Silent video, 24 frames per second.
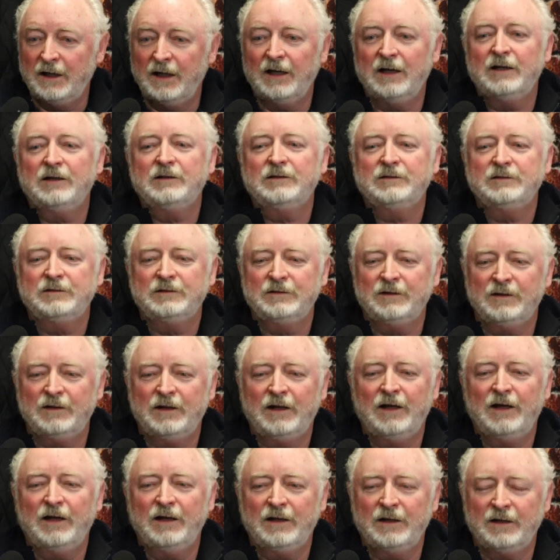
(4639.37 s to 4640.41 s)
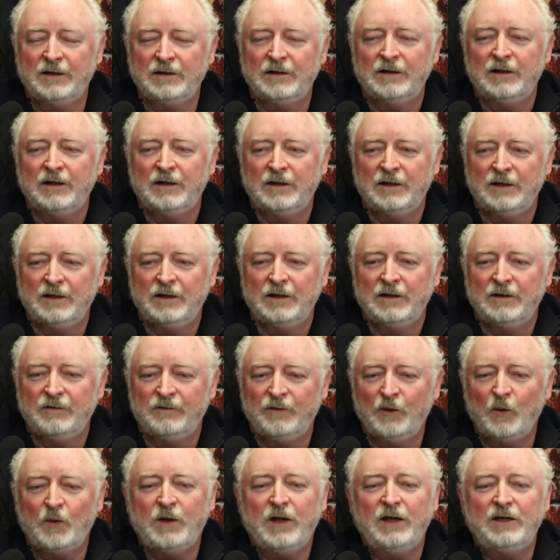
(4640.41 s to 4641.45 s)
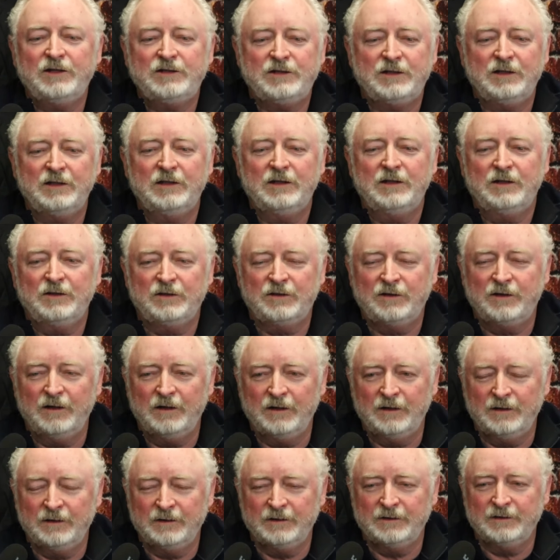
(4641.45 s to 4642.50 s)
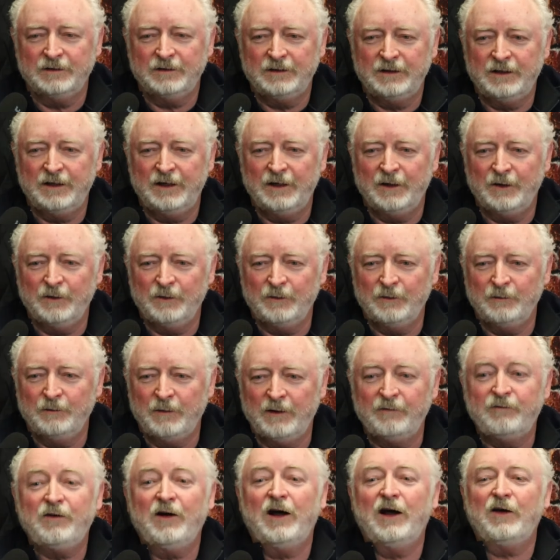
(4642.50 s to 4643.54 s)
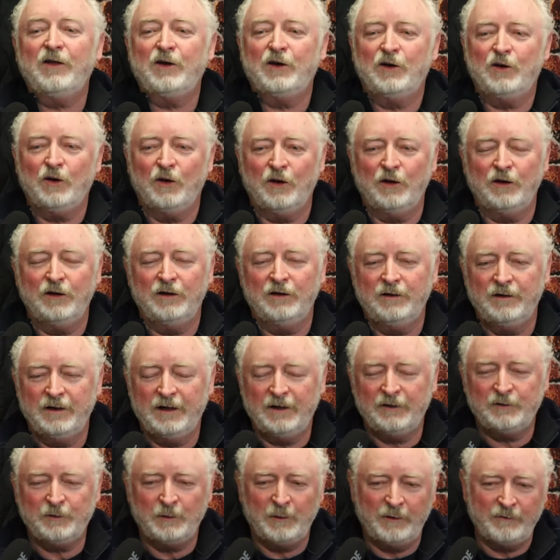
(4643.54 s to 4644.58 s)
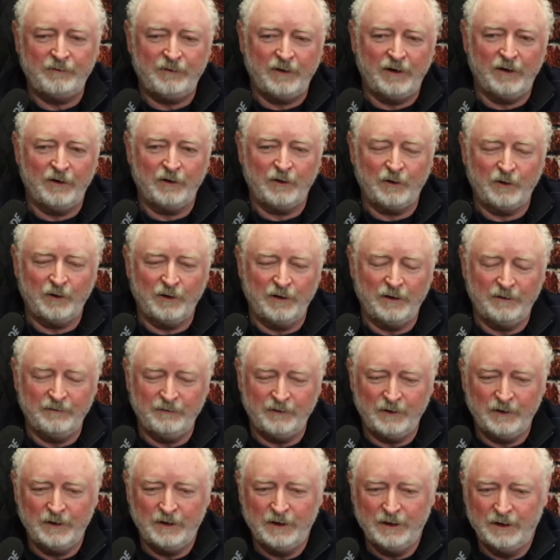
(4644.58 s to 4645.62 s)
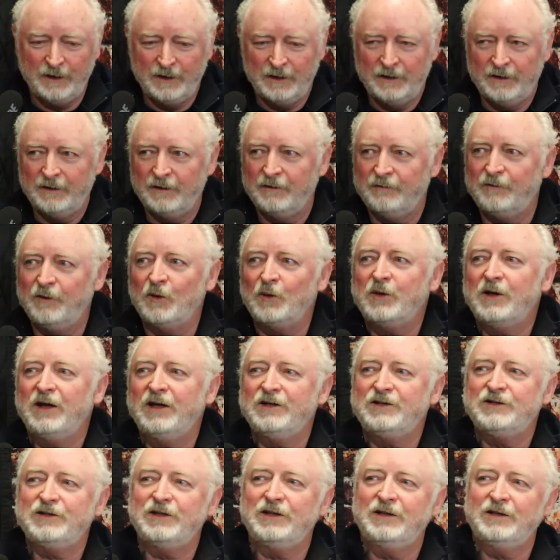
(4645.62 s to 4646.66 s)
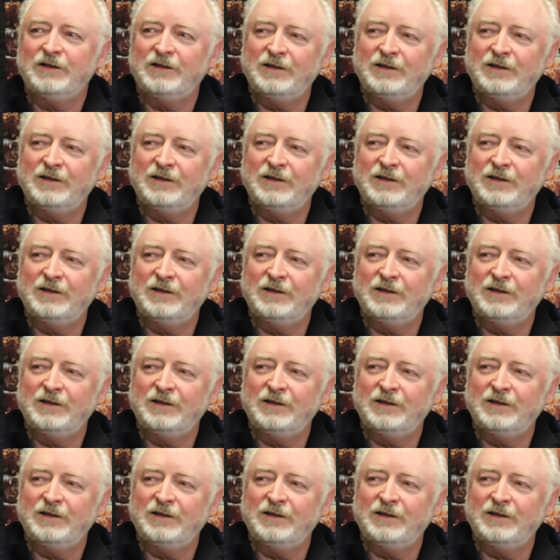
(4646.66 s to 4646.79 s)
yeah uh, vocation. It's the you know my yeah. father called it. That's what my father called it. Vocation. Vocation.